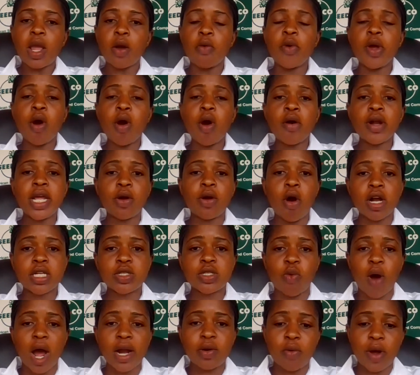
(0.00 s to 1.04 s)
We only
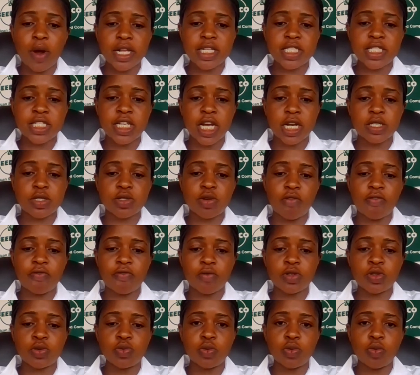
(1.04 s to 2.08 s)
got one question so
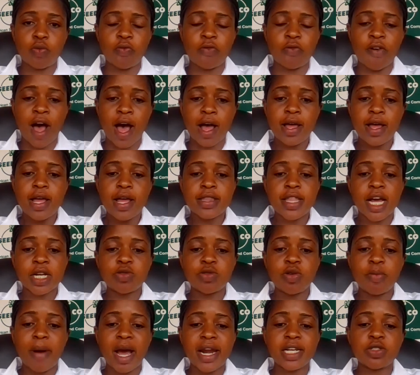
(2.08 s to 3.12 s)
far
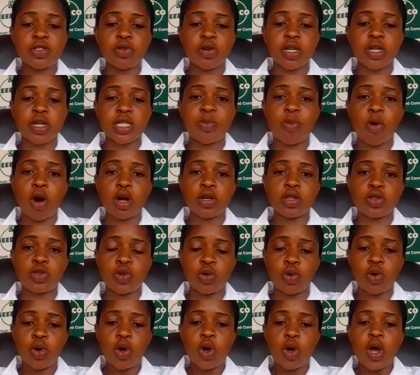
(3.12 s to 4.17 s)
that we managed to respond
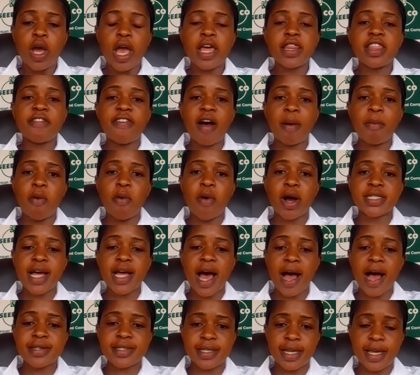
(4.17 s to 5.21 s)
to, and the farmer was
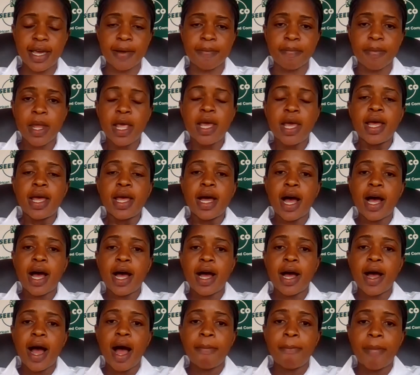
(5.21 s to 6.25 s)
asking
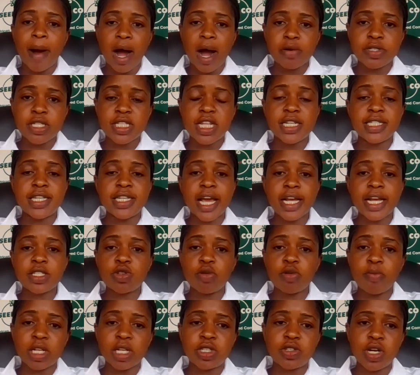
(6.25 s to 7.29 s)
about the days
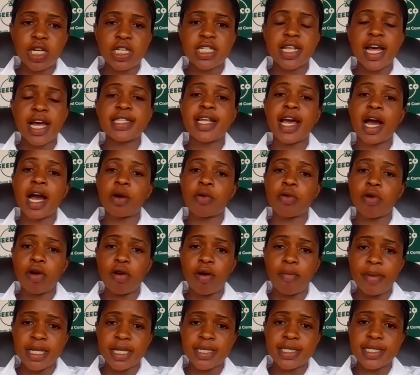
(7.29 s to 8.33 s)
to maturity that the
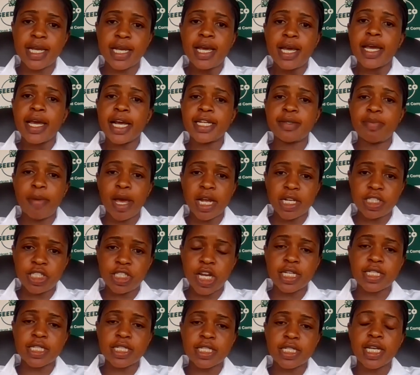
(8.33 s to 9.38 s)
agronomist had
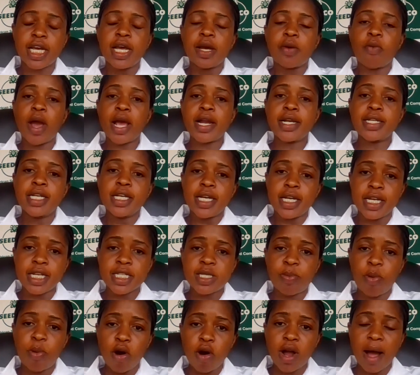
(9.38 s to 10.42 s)
mentioned when he
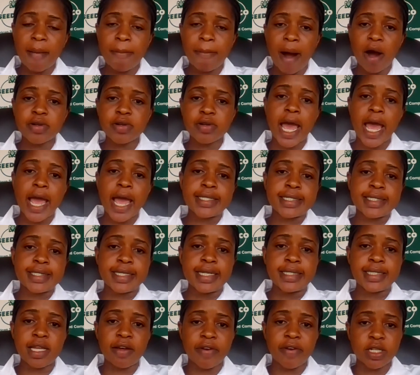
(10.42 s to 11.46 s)
spoke about
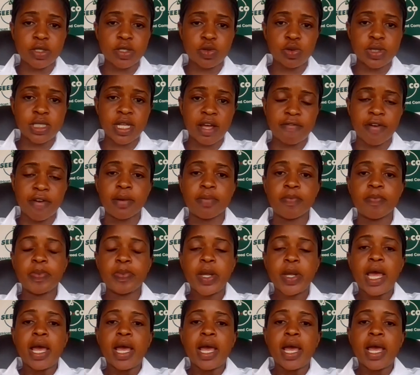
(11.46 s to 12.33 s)
SC727.